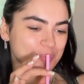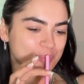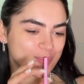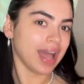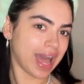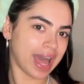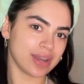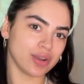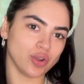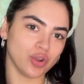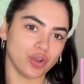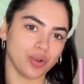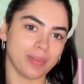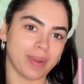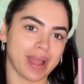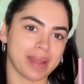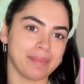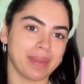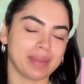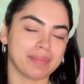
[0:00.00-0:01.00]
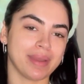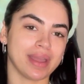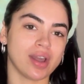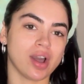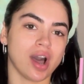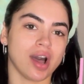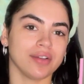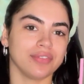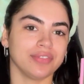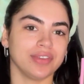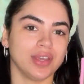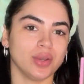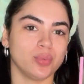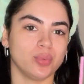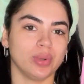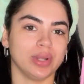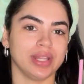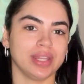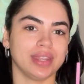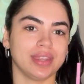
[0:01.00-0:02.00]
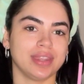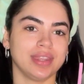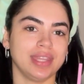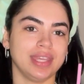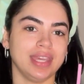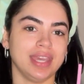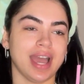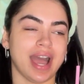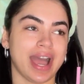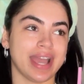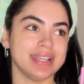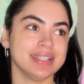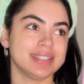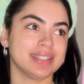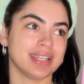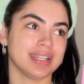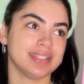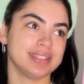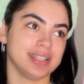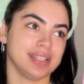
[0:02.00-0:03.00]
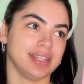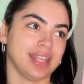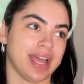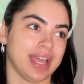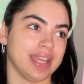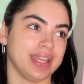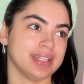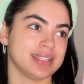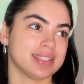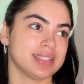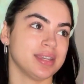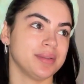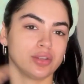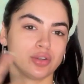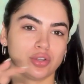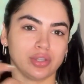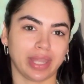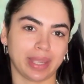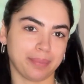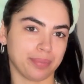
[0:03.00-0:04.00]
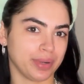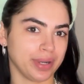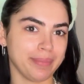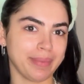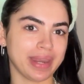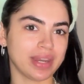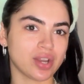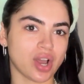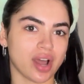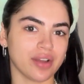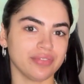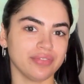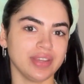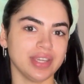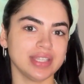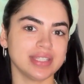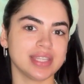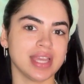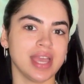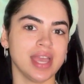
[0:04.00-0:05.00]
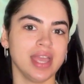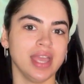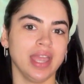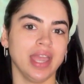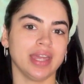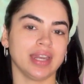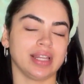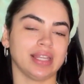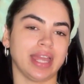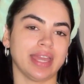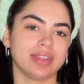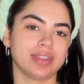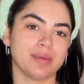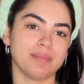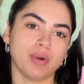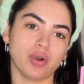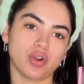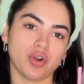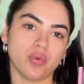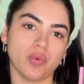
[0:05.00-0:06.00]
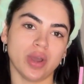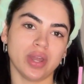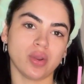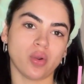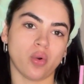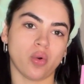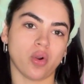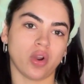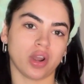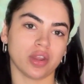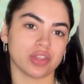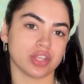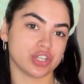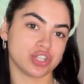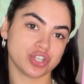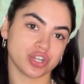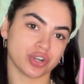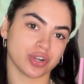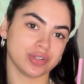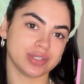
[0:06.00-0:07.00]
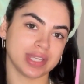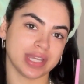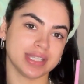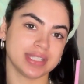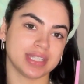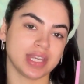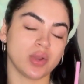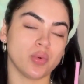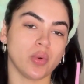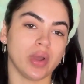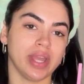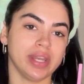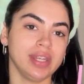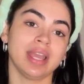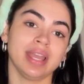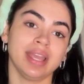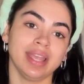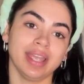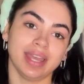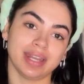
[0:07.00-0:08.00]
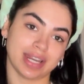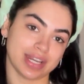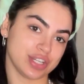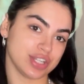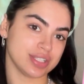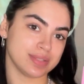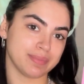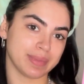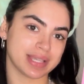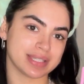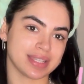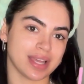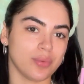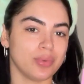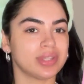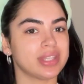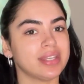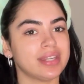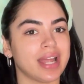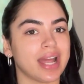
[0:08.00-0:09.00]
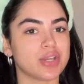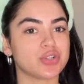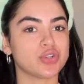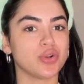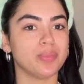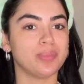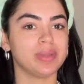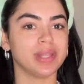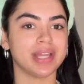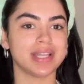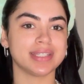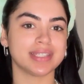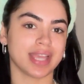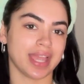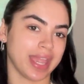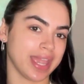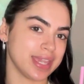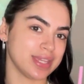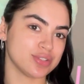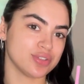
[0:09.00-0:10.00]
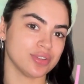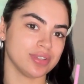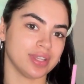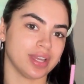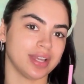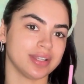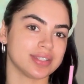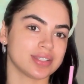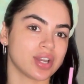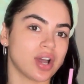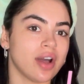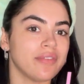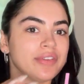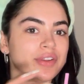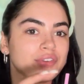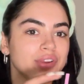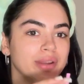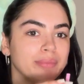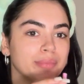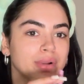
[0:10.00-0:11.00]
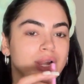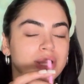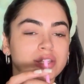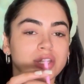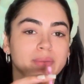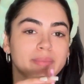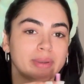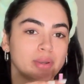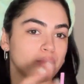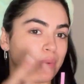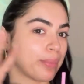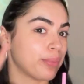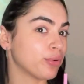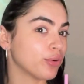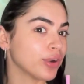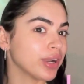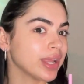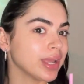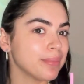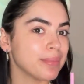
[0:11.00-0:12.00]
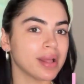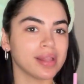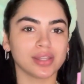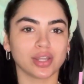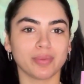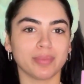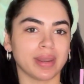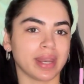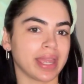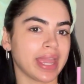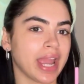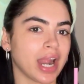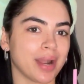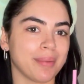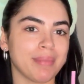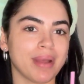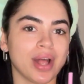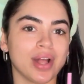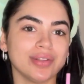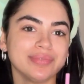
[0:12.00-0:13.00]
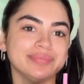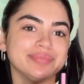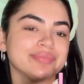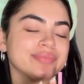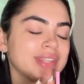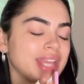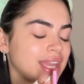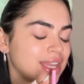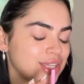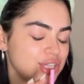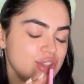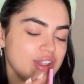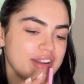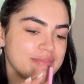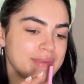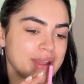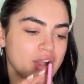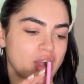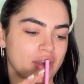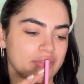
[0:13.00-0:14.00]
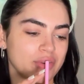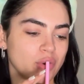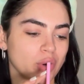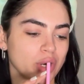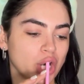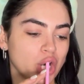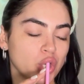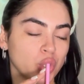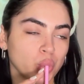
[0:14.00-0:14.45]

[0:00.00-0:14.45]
At home, I make my coffee with the Iced Delight little like pre-made coffees, and I like the mocha one or the churro tasting one. And I just mix that with the Natural Bliss hazelnut coffee creamer, a little bit of whipped cream, a little bit of caramel. You have my coffee order.